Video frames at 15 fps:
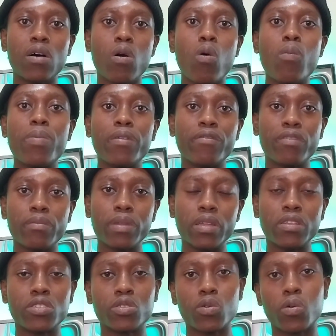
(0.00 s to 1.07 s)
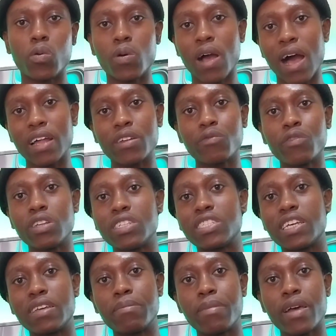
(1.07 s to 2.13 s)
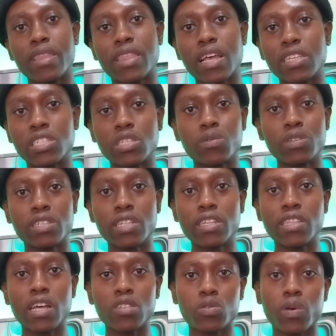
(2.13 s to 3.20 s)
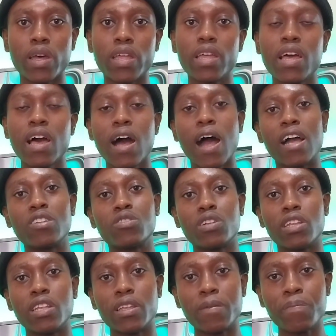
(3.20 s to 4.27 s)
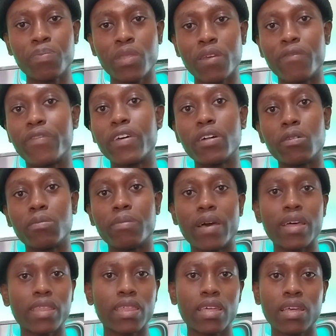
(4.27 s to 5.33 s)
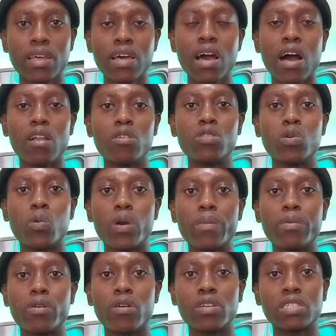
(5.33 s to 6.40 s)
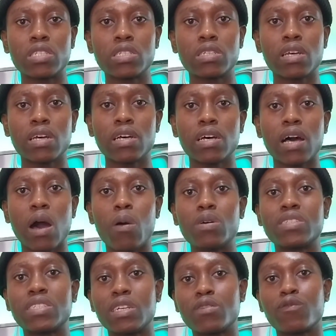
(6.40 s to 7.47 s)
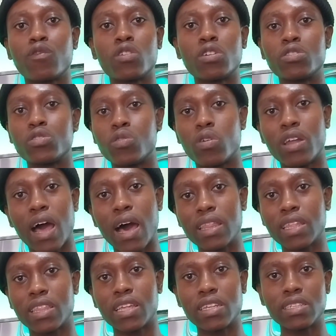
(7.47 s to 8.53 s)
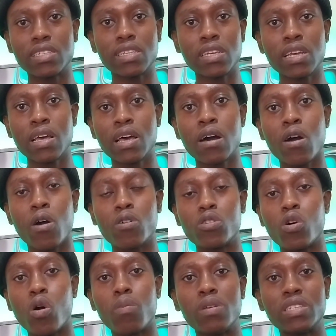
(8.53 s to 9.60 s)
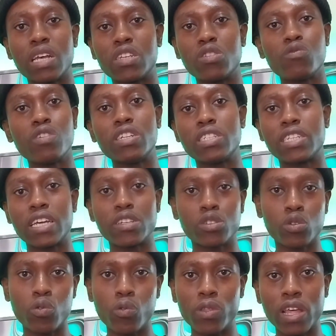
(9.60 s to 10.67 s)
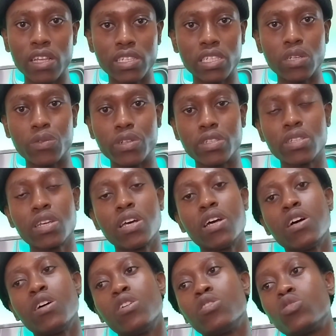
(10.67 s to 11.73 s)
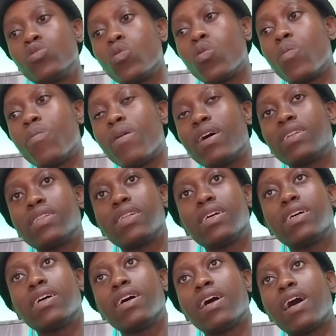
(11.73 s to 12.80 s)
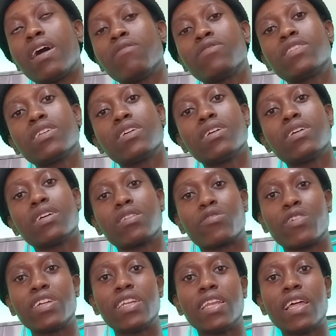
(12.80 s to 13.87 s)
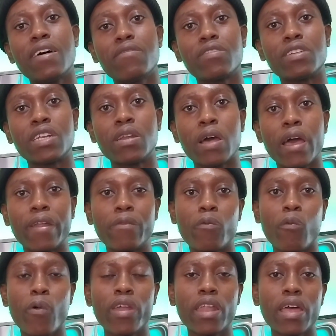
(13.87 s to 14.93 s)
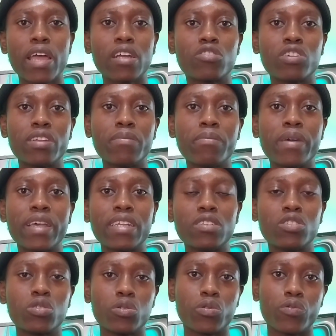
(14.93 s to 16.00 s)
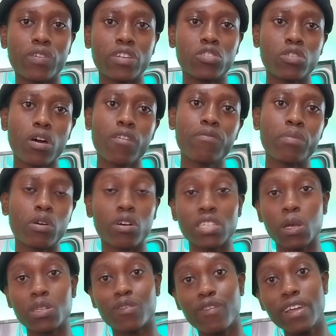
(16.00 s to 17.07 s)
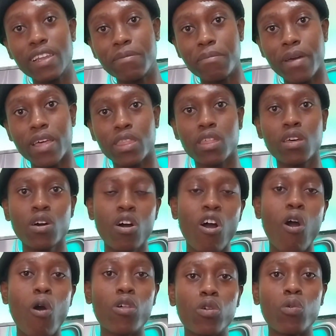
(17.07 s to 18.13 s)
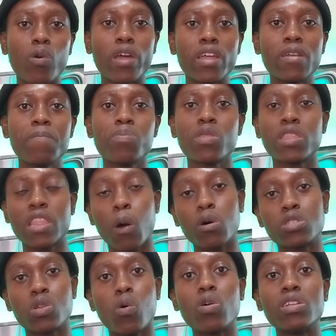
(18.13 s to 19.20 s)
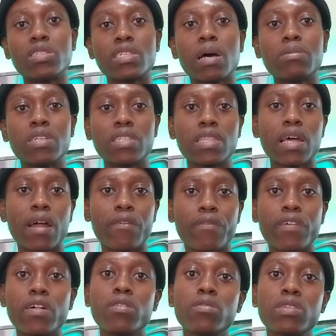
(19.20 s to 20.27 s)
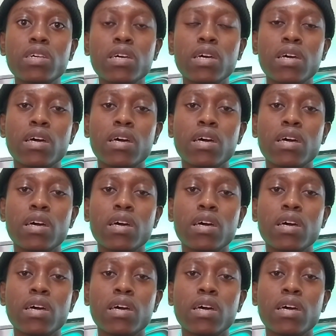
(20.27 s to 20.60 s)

open for me. So I didn't really take math that seriously. That's why I actually failed math along the way, because I was just focusing on other things, on hobbies. I didn't really take school that serious. So but after grade 11, and when I actually made it to grade 12, because I was failing math all the way, that was the only subject that I failed.